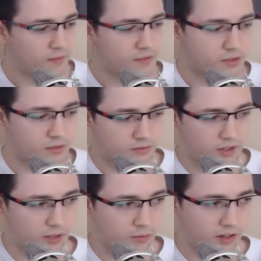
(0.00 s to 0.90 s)
So
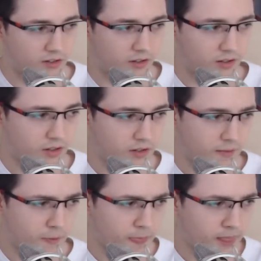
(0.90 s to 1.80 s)
really well done.
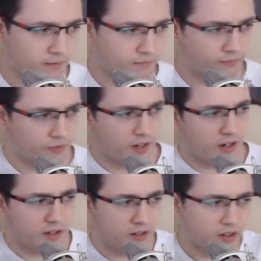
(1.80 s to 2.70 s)

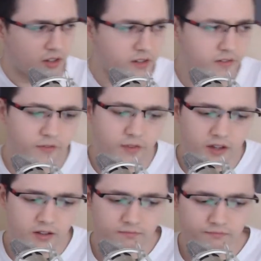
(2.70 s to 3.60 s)
And another thing,